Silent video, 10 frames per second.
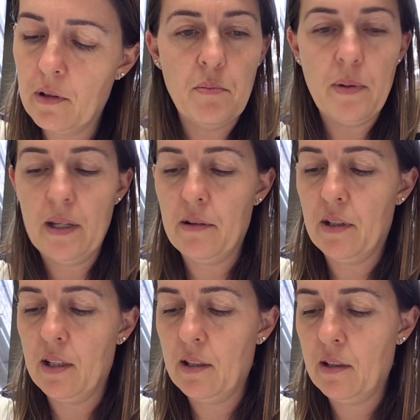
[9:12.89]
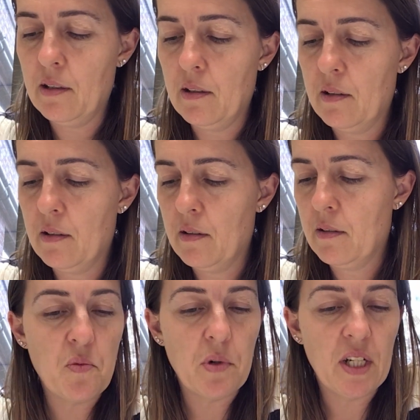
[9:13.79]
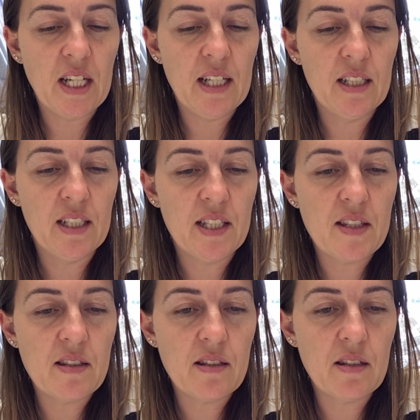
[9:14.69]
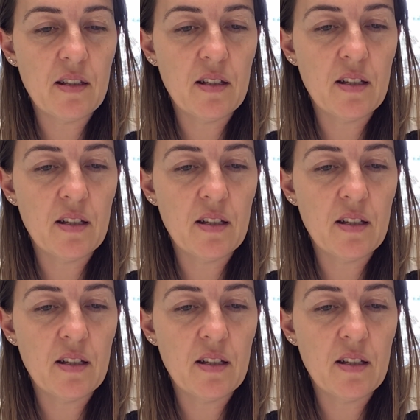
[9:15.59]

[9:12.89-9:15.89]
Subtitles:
bearing. What else?